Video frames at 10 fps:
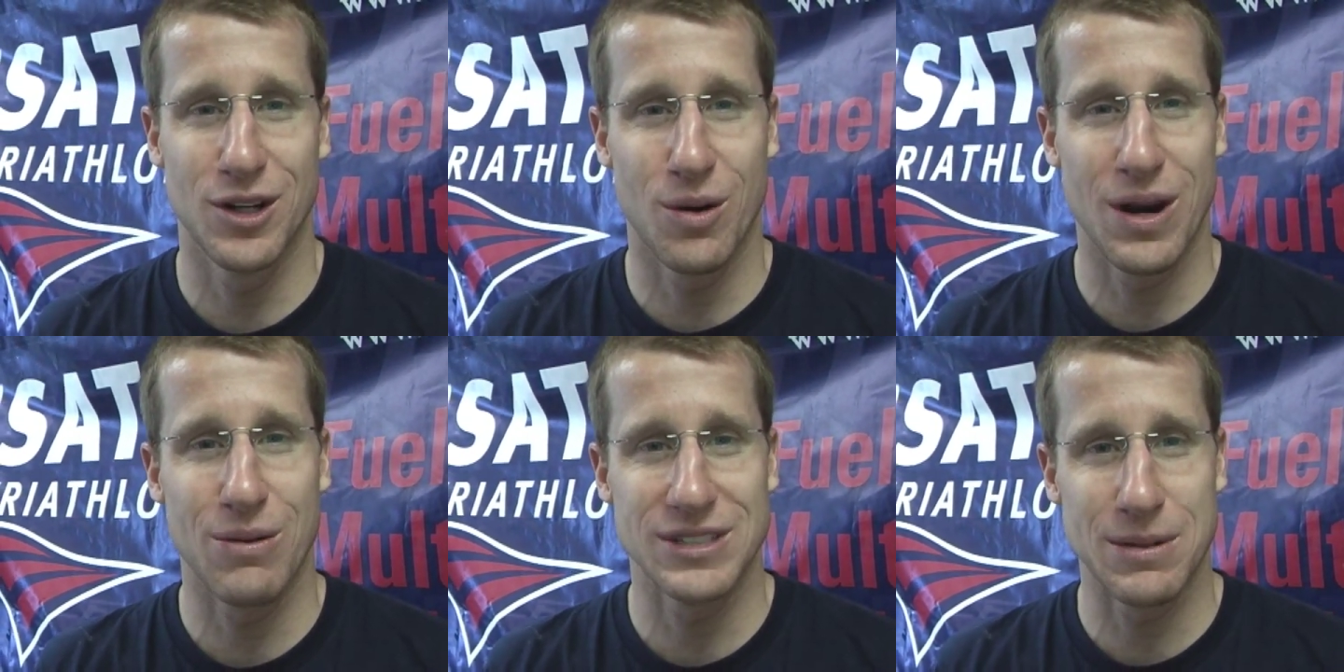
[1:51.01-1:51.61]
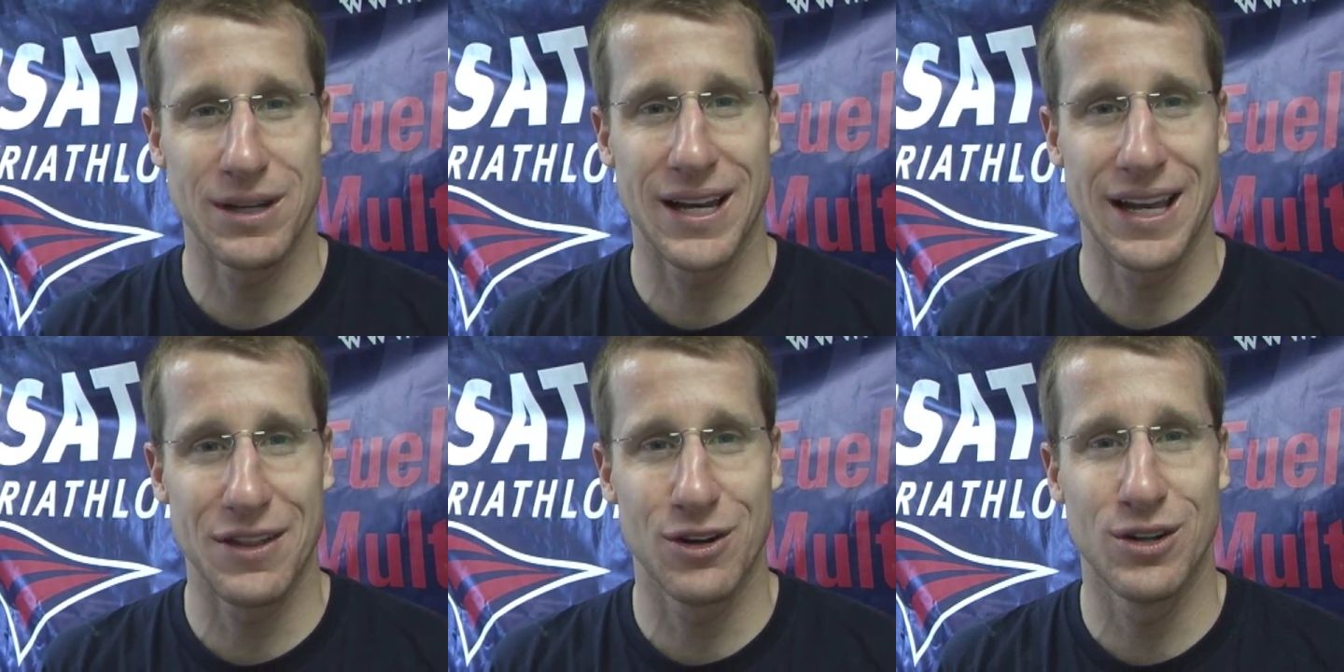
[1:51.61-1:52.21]
when I was able to
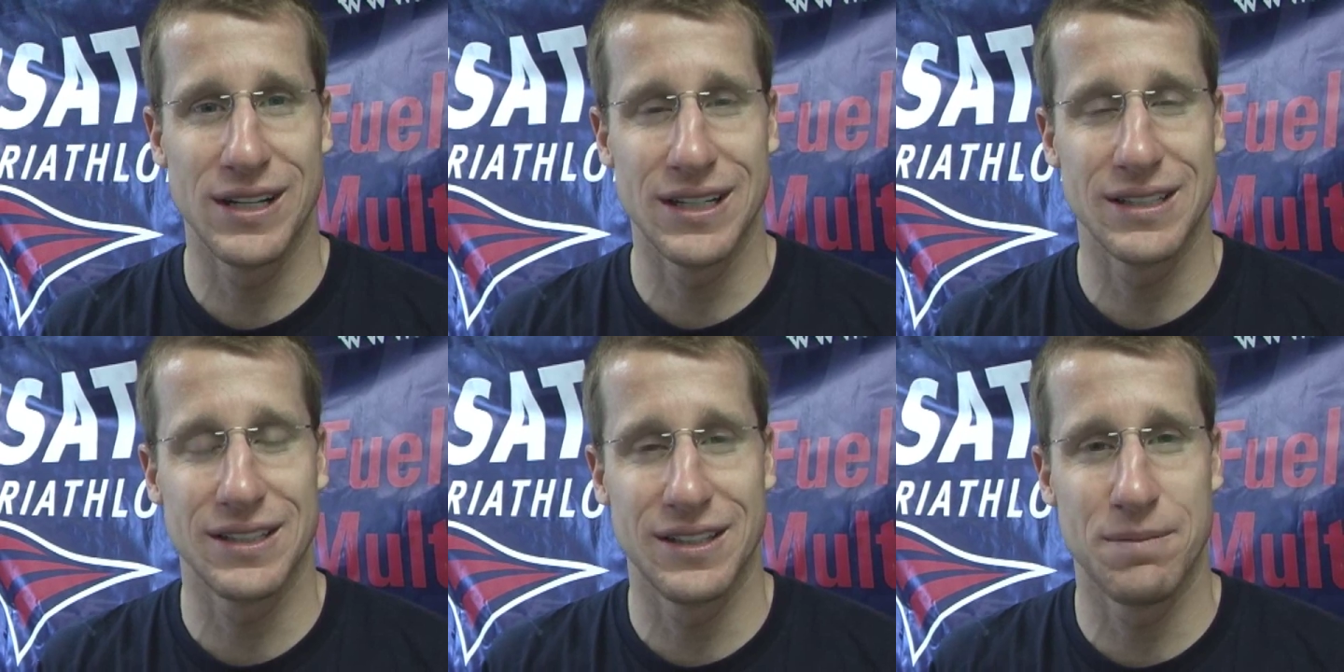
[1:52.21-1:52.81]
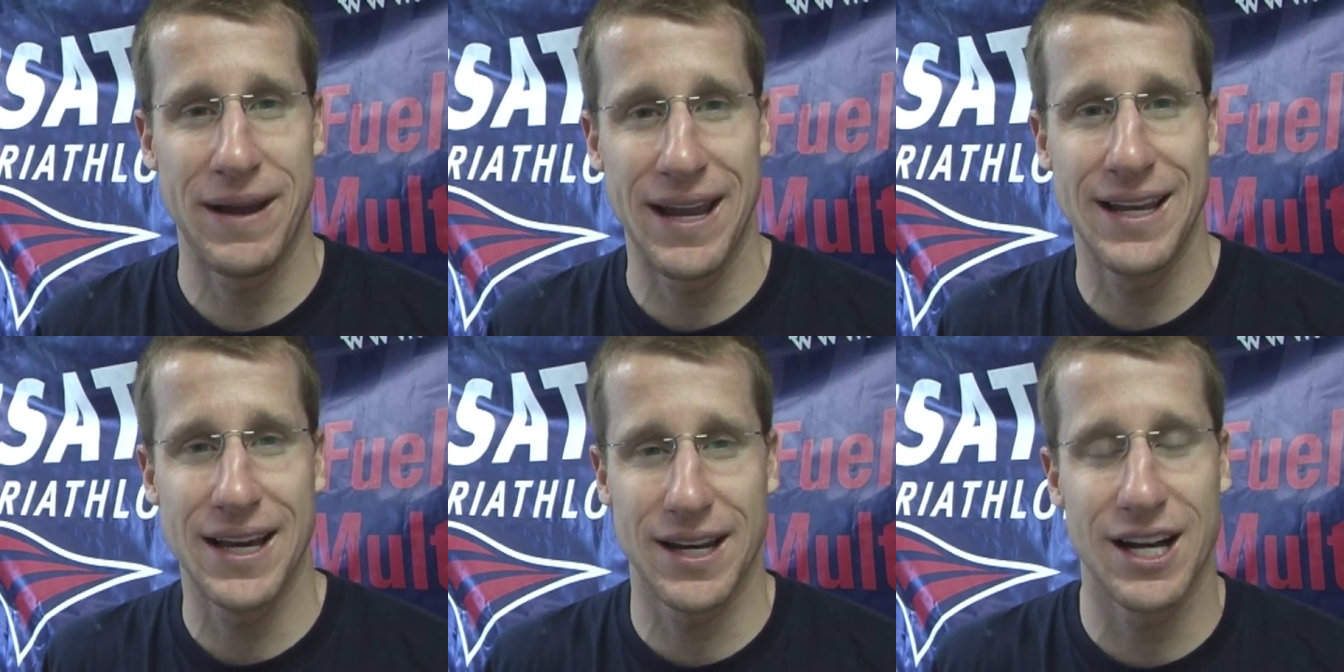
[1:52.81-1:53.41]
kind of get the hernia
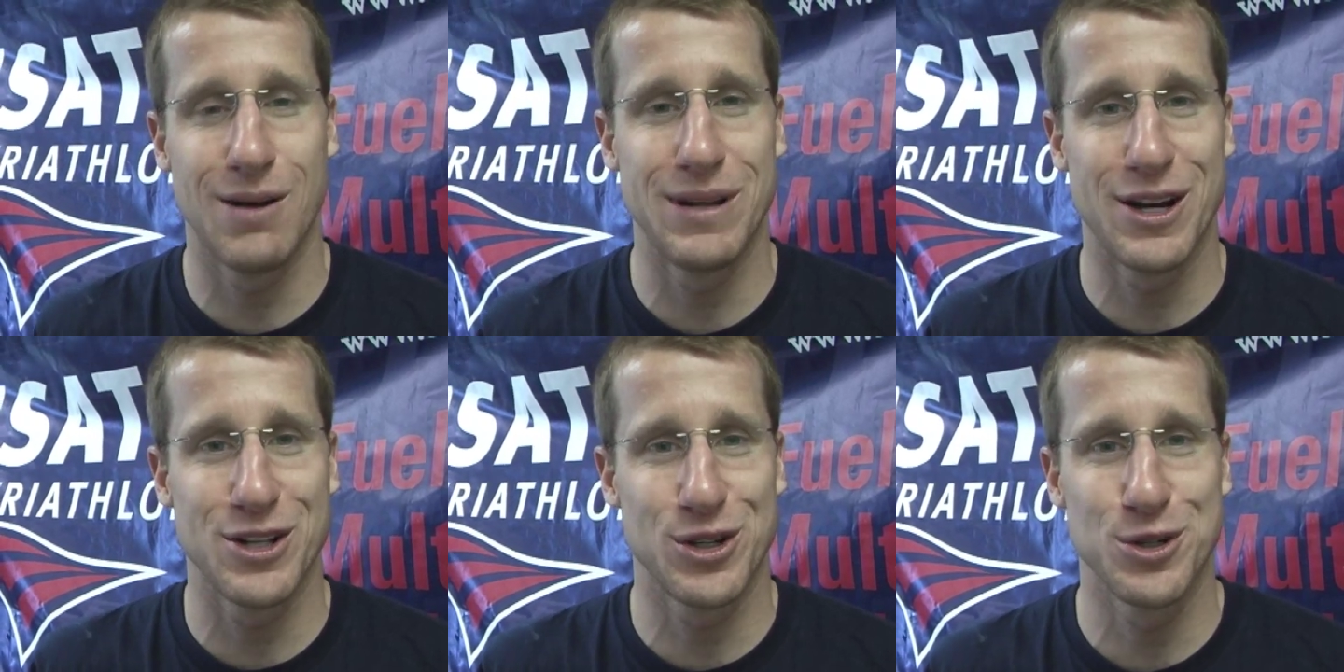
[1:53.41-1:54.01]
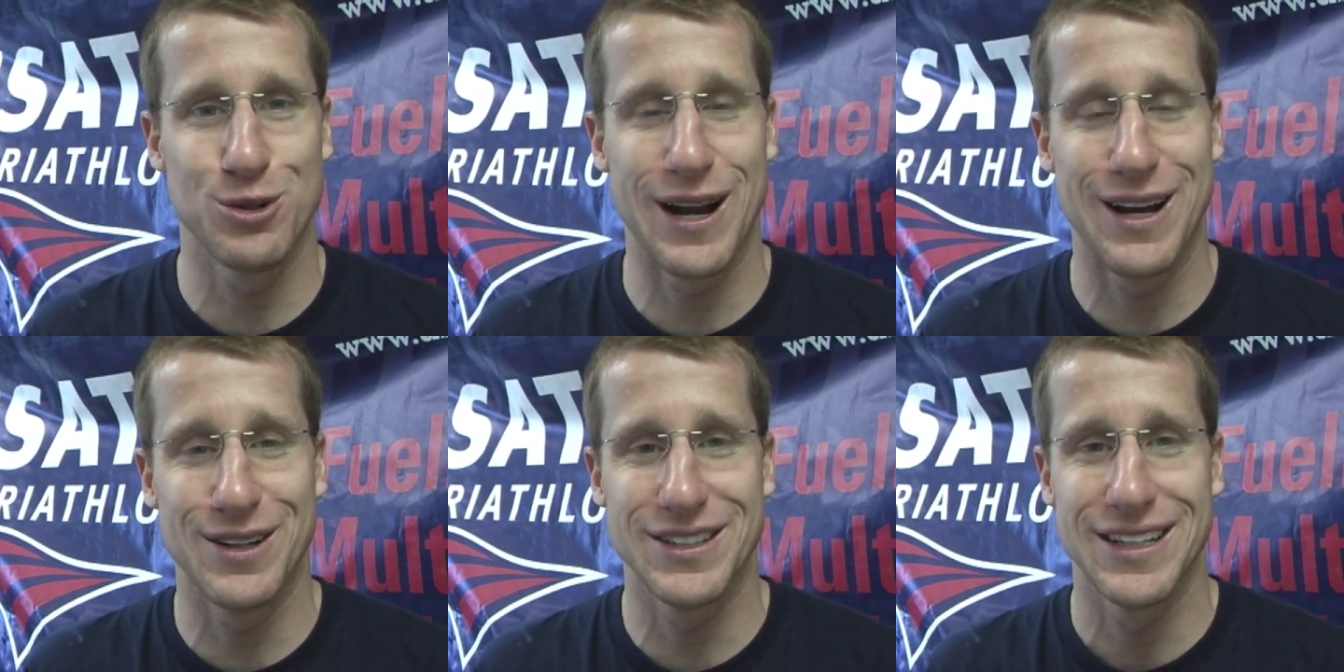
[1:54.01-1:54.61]
pain kind of calmed down and turned
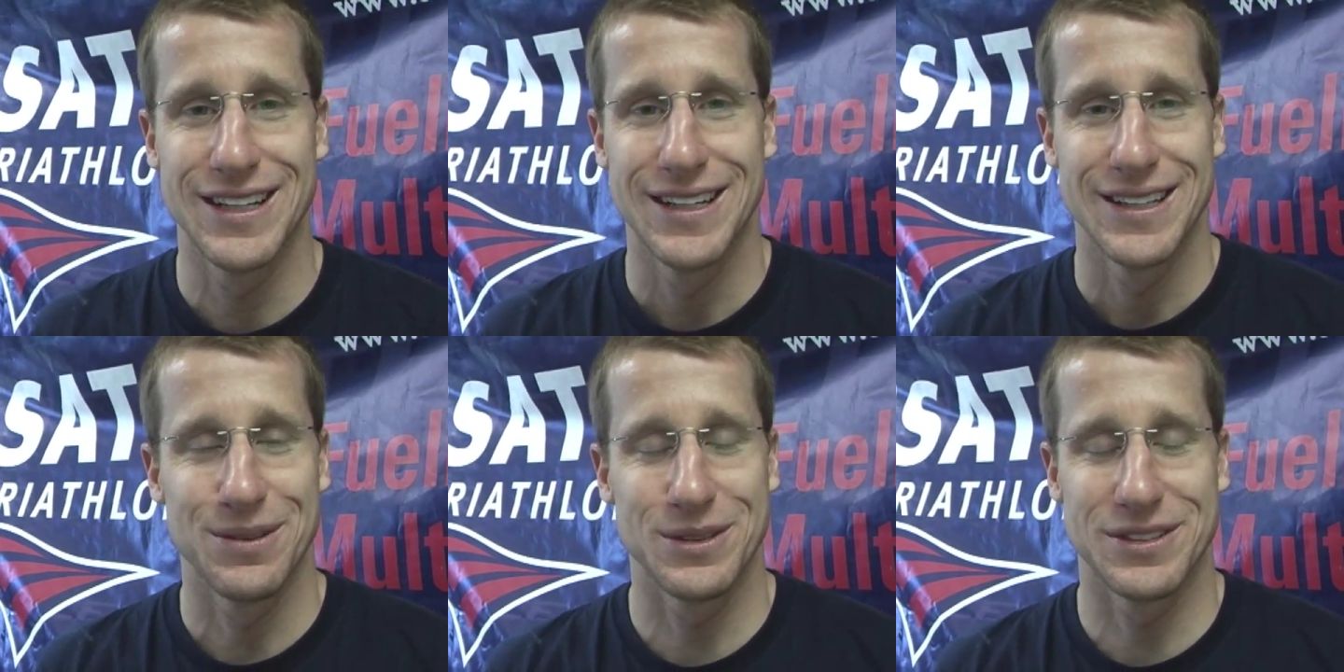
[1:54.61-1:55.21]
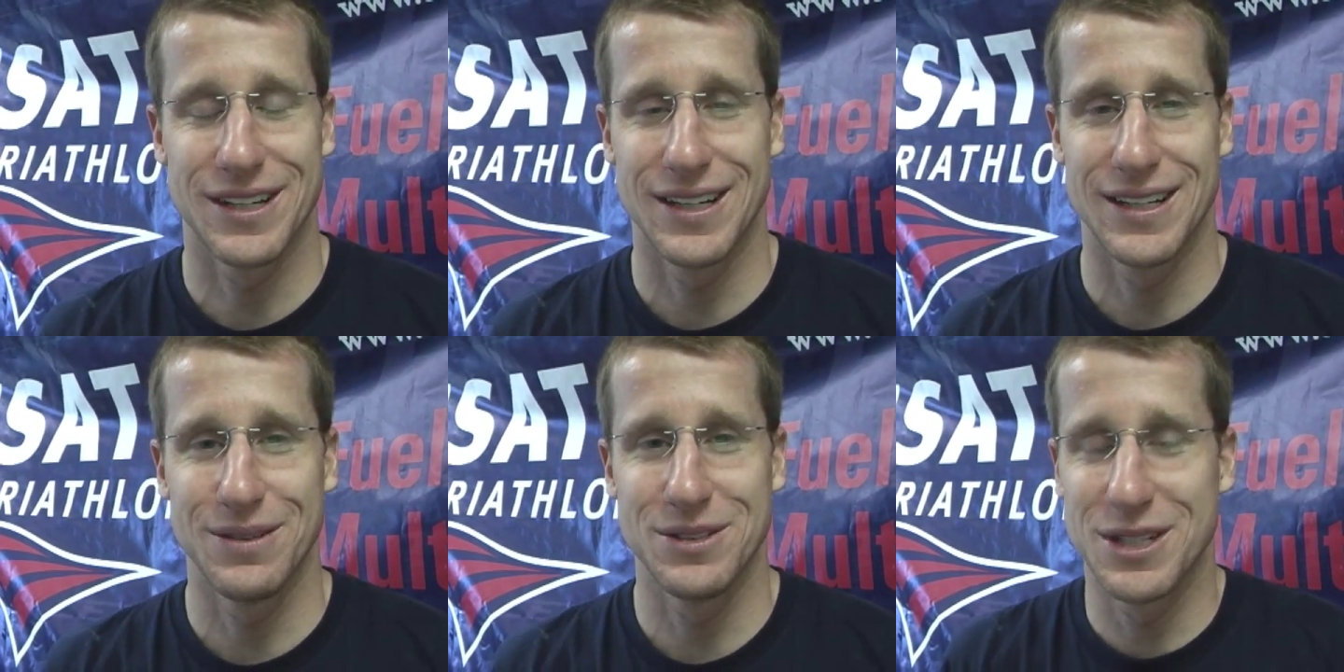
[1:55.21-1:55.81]
around, it was
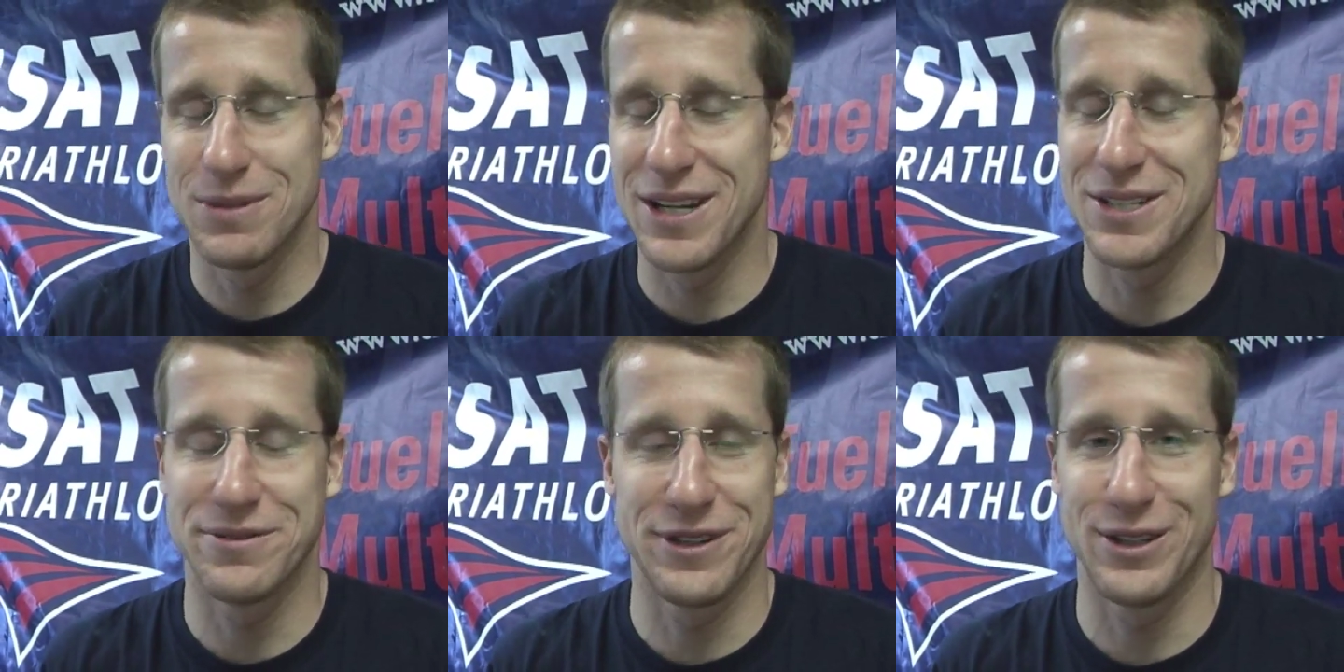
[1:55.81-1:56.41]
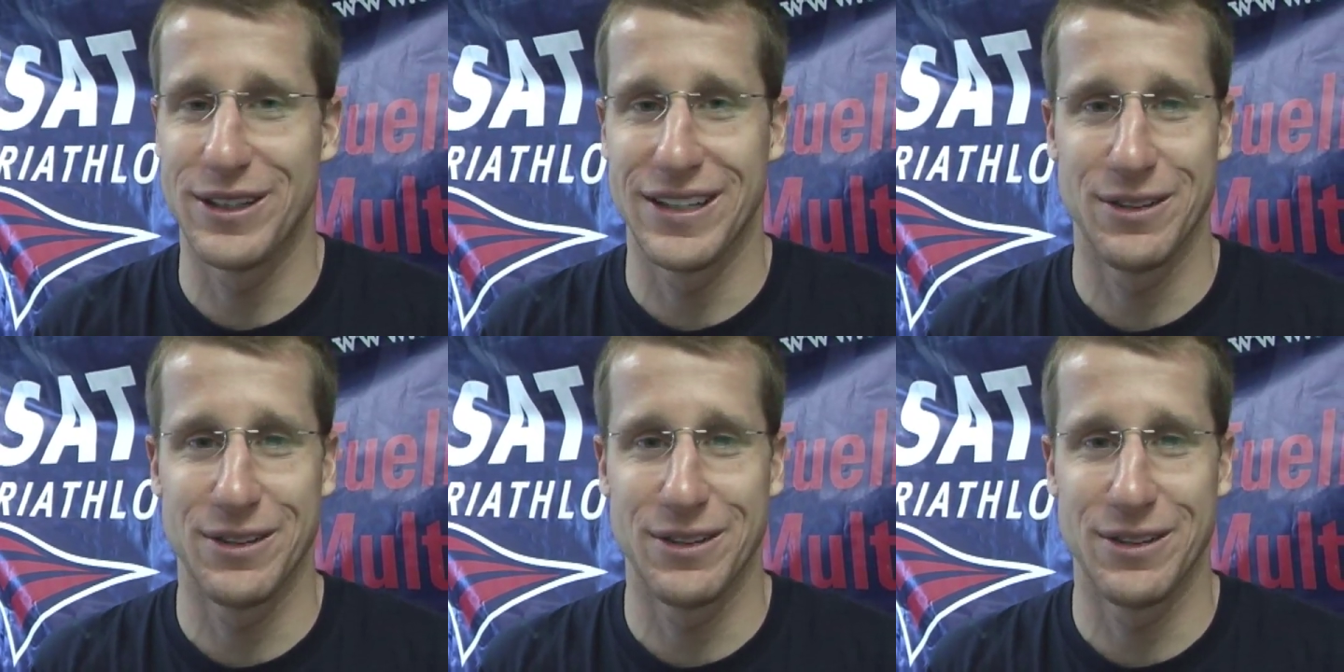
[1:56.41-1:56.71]
an amazing feeling.